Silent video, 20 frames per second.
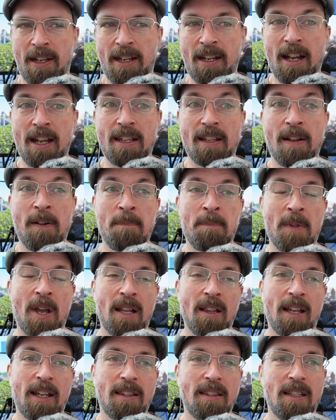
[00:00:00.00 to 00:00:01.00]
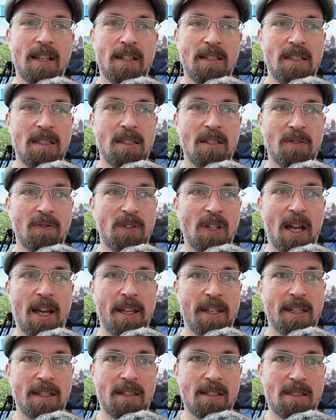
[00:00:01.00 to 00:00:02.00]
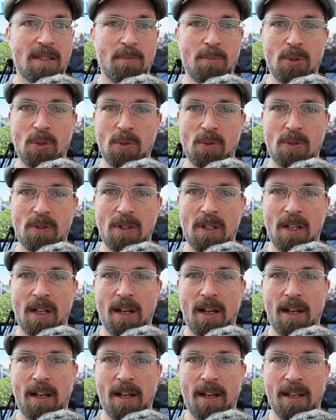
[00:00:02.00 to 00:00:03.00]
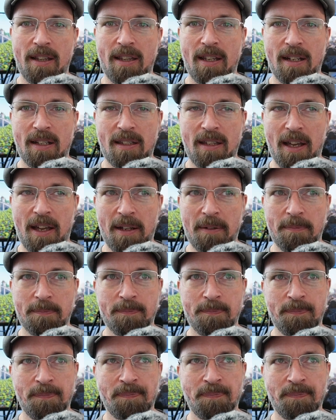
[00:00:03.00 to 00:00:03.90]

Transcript: And I like the idea of tying it to some boots. I think that